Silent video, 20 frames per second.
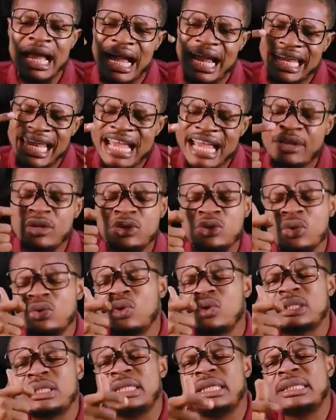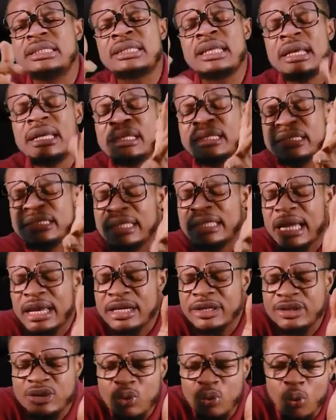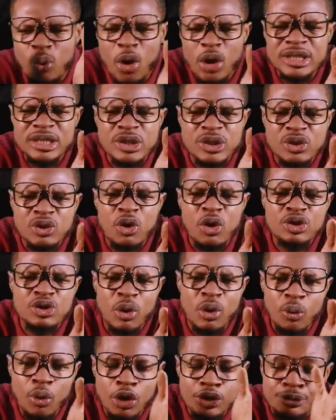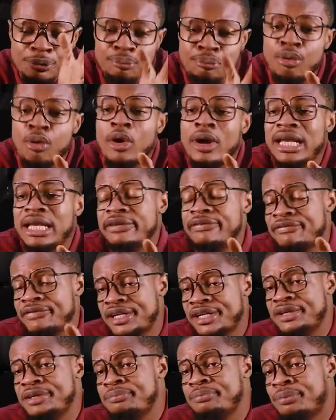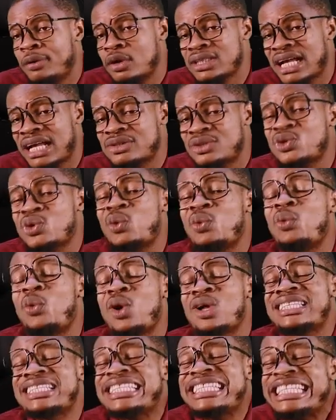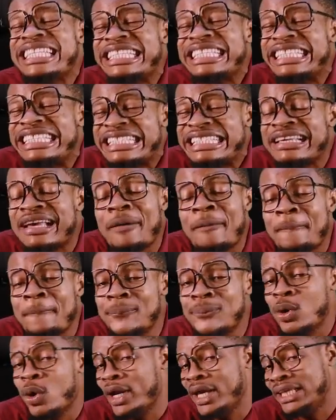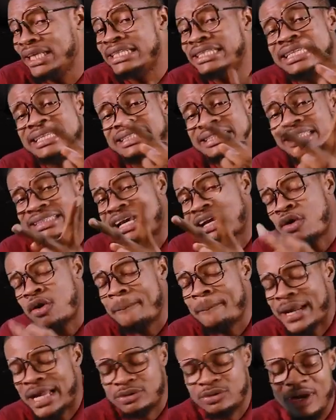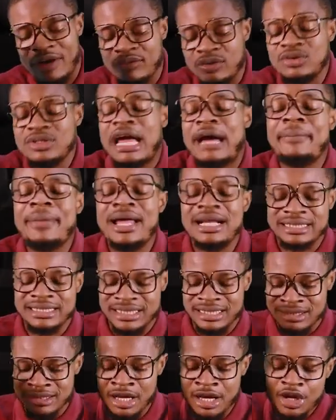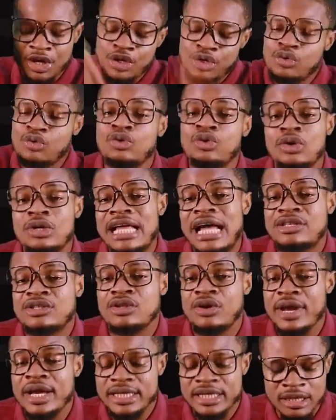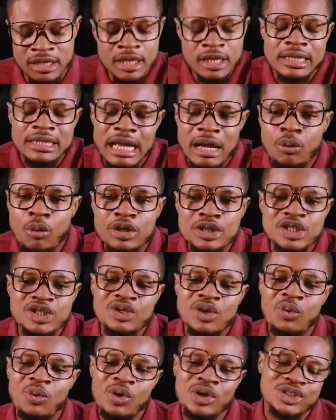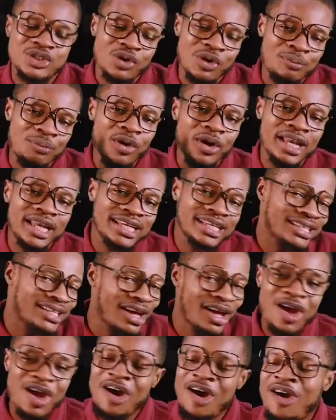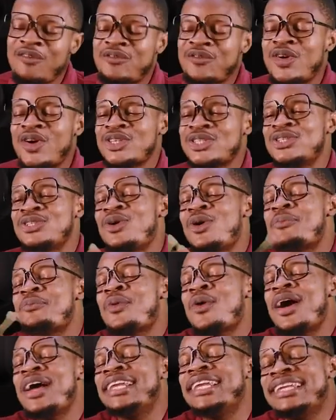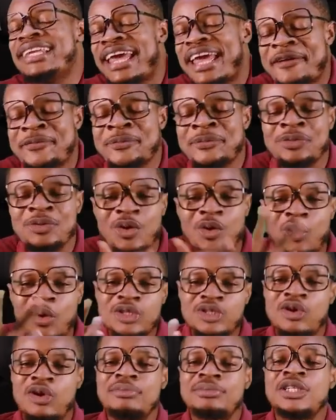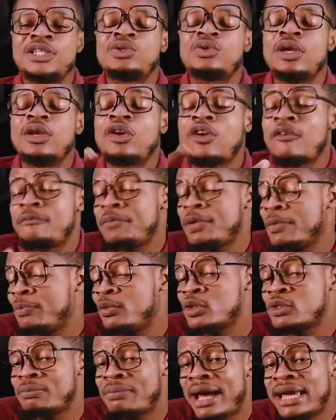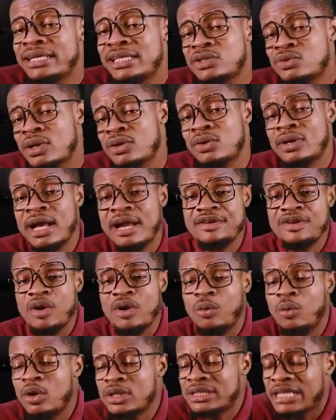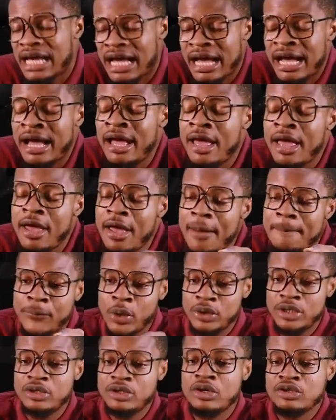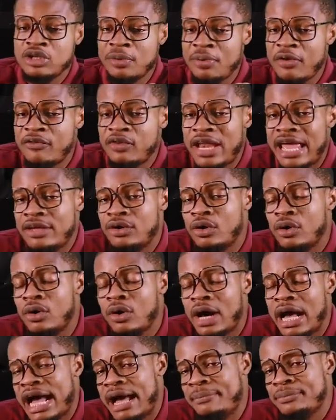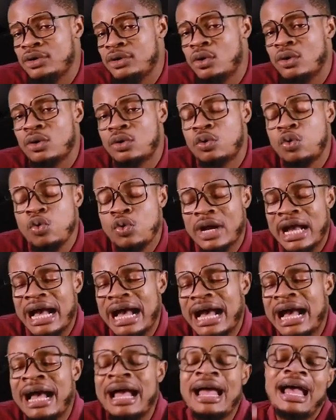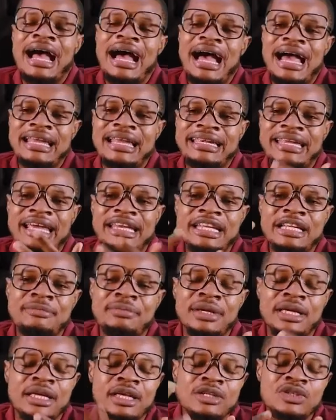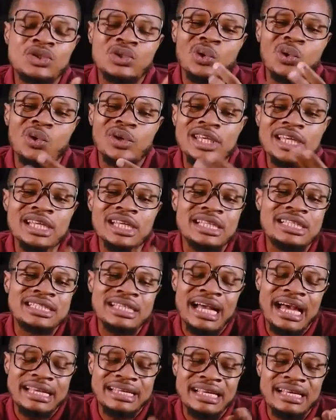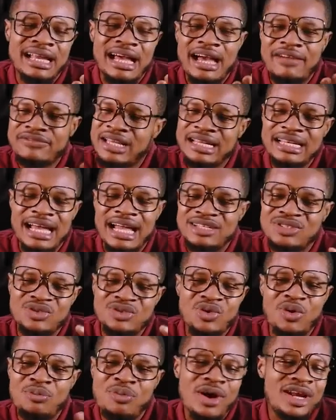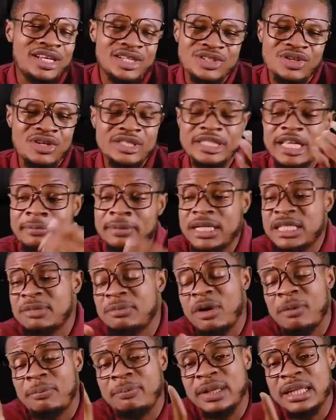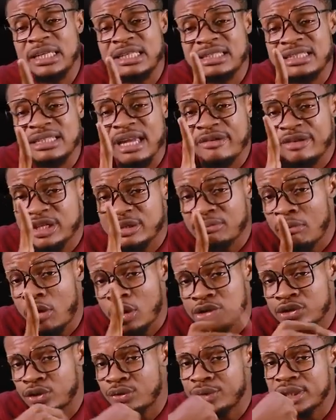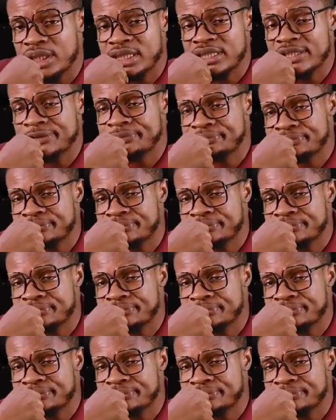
I'd like you to note this. There is what is called your what? Boiling. Very important. So what is boiling? This is the second part. I've looked at melting. You know that already. Now what is your what? Your boiling. Of course, you know, boiling, what comes into a lot of people's mind is when you carry your water, put it on top of like your cooker, and then it begins to heat, and then after that, you know, boiling just takes place. But please, there is more to it.